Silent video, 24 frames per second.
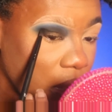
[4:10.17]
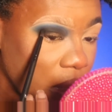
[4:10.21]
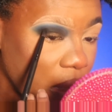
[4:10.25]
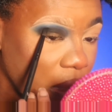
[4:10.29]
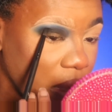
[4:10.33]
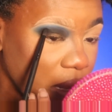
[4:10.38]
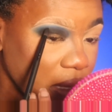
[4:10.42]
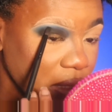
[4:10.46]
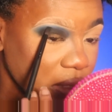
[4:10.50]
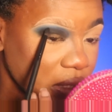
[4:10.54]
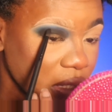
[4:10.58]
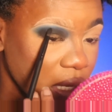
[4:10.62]

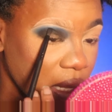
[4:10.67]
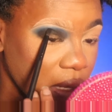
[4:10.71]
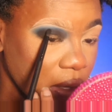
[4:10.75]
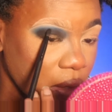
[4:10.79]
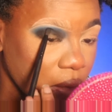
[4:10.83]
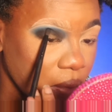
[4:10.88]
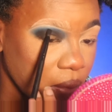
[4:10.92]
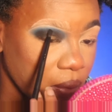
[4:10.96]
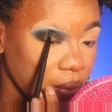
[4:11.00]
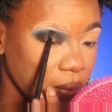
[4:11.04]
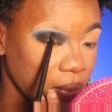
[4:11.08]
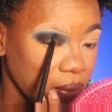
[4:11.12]

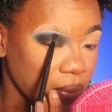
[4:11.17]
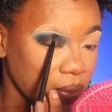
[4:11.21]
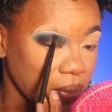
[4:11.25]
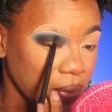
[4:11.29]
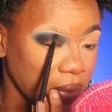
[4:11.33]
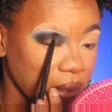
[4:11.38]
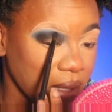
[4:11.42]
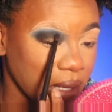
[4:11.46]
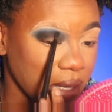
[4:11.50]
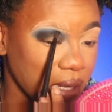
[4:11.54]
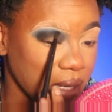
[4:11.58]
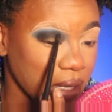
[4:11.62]
eyeshadow
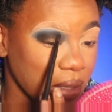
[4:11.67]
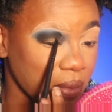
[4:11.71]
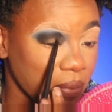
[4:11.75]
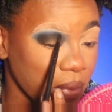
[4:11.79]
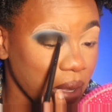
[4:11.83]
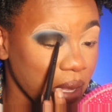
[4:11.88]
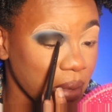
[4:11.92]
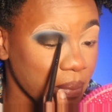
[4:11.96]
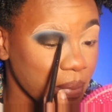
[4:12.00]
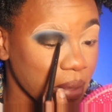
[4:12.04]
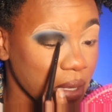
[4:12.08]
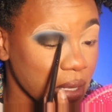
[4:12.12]

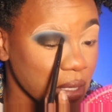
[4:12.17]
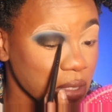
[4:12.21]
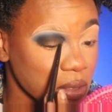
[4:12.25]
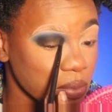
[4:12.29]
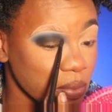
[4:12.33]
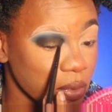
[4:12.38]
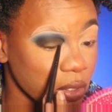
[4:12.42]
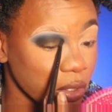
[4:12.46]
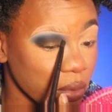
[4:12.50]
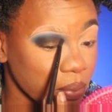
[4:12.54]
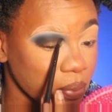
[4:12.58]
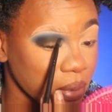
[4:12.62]
anyway, because
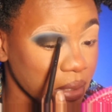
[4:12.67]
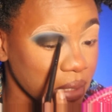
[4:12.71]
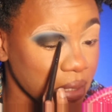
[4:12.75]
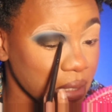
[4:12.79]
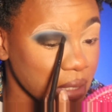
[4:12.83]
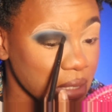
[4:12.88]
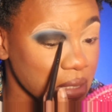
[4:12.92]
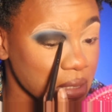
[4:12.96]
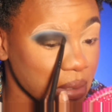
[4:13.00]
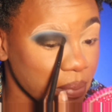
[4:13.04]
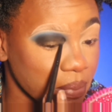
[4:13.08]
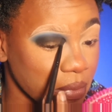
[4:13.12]
when you're
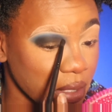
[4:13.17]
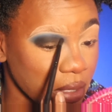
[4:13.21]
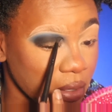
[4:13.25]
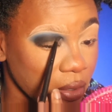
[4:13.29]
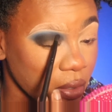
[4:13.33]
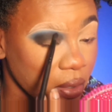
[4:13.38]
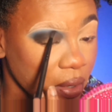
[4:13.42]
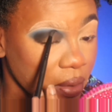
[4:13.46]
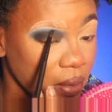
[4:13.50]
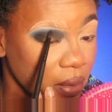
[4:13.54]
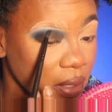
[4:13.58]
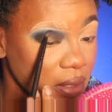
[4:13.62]
blending something,
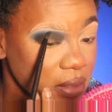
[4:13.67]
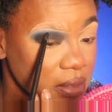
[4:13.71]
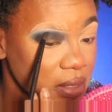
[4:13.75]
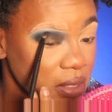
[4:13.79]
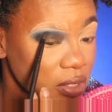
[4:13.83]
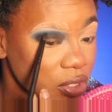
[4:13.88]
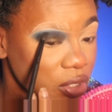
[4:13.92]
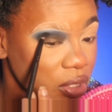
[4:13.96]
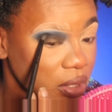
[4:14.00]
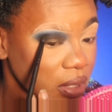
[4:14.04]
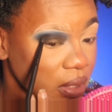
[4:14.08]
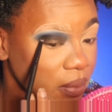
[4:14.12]
you're
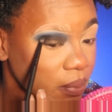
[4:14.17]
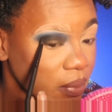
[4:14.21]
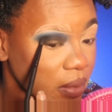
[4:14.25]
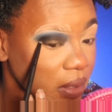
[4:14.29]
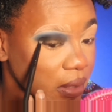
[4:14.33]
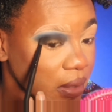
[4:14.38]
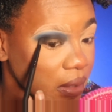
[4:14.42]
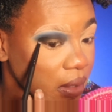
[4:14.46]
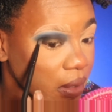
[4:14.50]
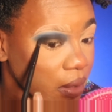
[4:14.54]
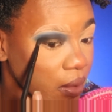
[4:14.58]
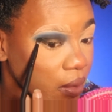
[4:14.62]
essentially
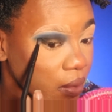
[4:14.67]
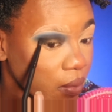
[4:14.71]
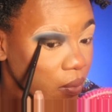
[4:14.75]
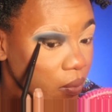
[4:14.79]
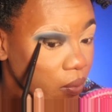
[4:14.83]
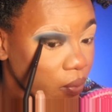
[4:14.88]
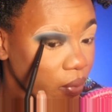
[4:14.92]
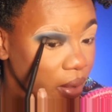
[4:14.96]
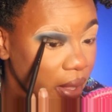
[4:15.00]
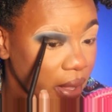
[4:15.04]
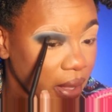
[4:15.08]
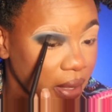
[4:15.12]
blending it
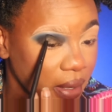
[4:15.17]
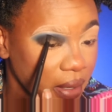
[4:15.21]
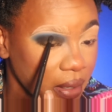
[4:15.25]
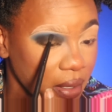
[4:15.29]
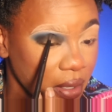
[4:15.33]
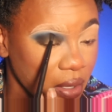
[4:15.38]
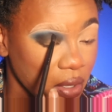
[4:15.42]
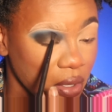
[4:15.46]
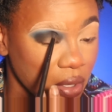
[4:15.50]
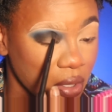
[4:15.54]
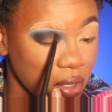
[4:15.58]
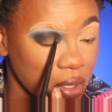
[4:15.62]
away.
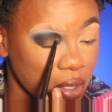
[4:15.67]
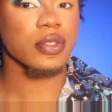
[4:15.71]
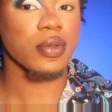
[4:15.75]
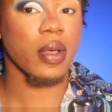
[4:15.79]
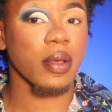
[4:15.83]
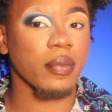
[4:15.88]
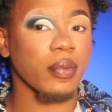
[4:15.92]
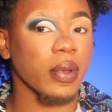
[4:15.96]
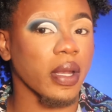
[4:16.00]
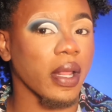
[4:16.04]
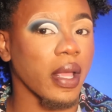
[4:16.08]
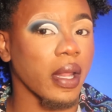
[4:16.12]
So
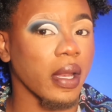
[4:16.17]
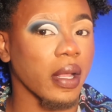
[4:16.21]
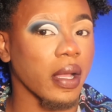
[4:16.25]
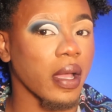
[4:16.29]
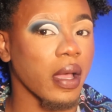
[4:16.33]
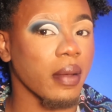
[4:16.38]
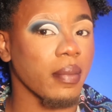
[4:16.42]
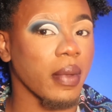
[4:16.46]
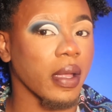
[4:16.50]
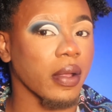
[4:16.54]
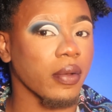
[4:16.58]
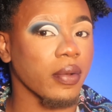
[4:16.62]
I went ahead and
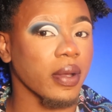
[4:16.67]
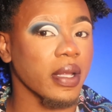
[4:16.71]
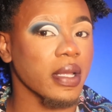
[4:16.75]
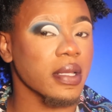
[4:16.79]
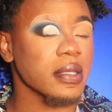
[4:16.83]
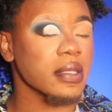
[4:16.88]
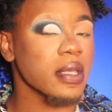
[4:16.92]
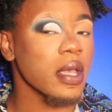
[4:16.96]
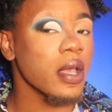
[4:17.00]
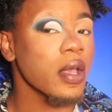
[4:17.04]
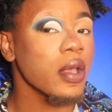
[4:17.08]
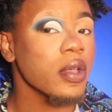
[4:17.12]
cut my
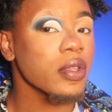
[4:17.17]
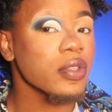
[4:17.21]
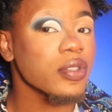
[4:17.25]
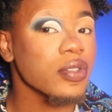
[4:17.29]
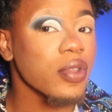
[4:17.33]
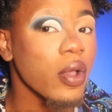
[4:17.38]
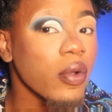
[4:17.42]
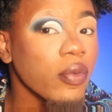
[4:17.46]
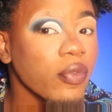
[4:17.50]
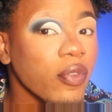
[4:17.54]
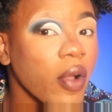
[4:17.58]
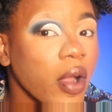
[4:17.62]
crease.
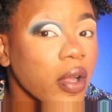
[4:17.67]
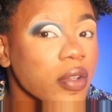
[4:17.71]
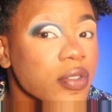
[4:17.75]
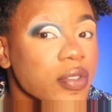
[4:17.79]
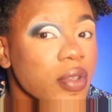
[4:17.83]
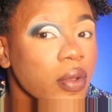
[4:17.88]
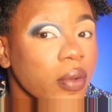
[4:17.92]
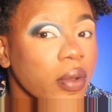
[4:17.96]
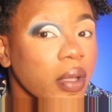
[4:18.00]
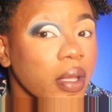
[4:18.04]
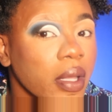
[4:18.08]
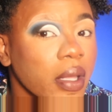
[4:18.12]
So far,
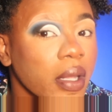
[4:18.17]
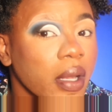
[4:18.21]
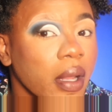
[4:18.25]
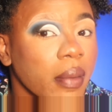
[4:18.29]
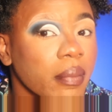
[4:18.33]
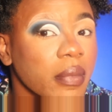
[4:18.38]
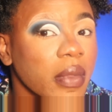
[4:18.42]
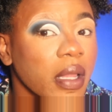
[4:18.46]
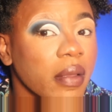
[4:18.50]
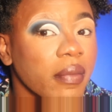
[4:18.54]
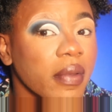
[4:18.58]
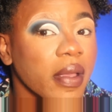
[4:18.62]
so good.
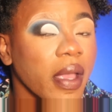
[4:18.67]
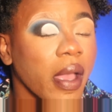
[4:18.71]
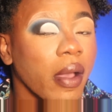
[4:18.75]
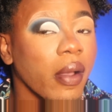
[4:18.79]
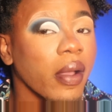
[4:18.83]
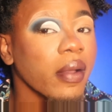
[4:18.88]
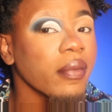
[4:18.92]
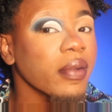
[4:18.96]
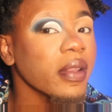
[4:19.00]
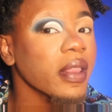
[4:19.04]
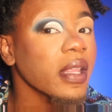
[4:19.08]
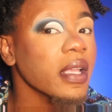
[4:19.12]
I'm loving how
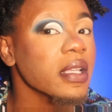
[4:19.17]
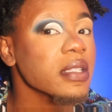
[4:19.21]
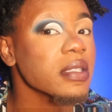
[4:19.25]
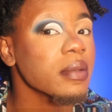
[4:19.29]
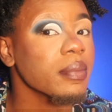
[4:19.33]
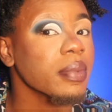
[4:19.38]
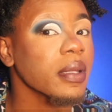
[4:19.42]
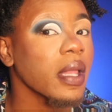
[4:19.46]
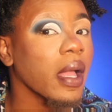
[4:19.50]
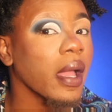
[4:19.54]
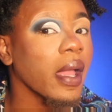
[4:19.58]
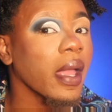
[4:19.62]
everything's
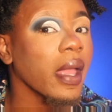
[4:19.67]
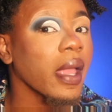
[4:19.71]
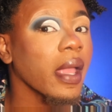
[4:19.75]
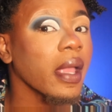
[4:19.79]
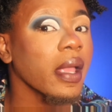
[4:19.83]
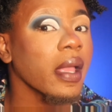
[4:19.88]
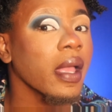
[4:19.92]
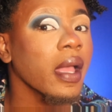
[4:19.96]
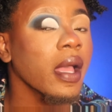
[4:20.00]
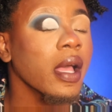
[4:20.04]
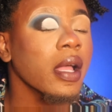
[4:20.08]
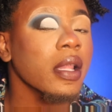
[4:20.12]

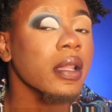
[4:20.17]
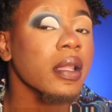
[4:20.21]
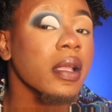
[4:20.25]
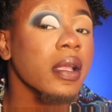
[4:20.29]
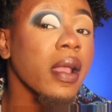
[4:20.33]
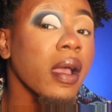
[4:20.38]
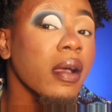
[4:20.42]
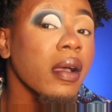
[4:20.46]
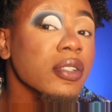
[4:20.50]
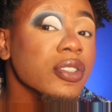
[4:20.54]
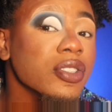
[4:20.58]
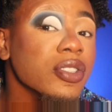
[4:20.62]
applying.
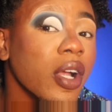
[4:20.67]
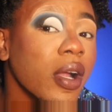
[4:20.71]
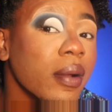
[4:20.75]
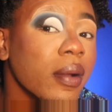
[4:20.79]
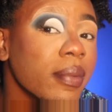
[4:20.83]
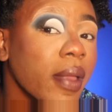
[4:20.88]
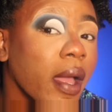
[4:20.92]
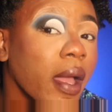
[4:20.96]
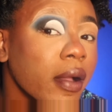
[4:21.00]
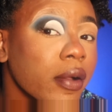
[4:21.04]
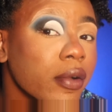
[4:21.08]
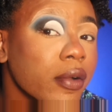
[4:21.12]
Look how
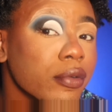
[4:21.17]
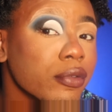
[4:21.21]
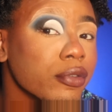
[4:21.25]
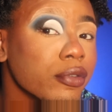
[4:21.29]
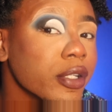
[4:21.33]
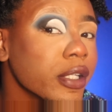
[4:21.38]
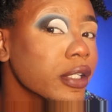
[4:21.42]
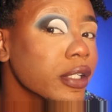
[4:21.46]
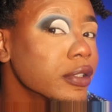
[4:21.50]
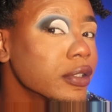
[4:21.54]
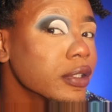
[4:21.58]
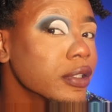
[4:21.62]
sharp that
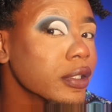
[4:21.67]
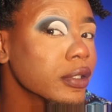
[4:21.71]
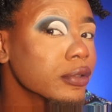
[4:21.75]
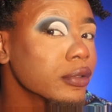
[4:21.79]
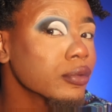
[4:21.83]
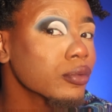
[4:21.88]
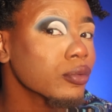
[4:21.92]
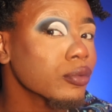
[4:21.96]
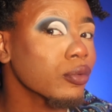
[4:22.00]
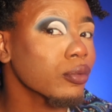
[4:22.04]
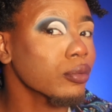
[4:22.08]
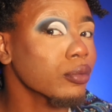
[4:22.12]
crease is,
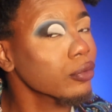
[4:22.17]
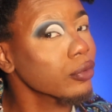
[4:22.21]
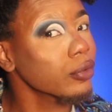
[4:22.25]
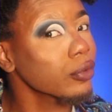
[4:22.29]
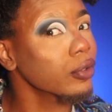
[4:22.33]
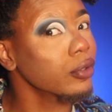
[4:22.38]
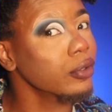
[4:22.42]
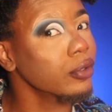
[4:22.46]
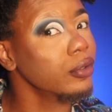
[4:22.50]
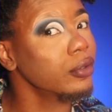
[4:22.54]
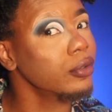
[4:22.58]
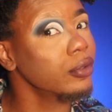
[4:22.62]

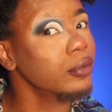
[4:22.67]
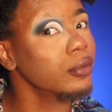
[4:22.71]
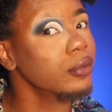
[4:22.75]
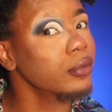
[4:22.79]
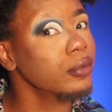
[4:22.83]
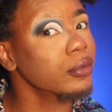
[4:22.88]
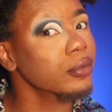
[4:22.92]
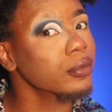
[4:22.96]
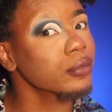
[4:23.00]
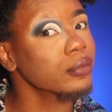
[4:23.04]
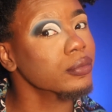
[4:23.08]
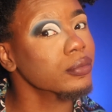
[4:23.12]

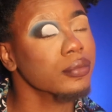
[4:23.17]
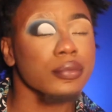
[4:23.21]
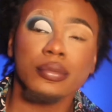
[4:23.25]
girl.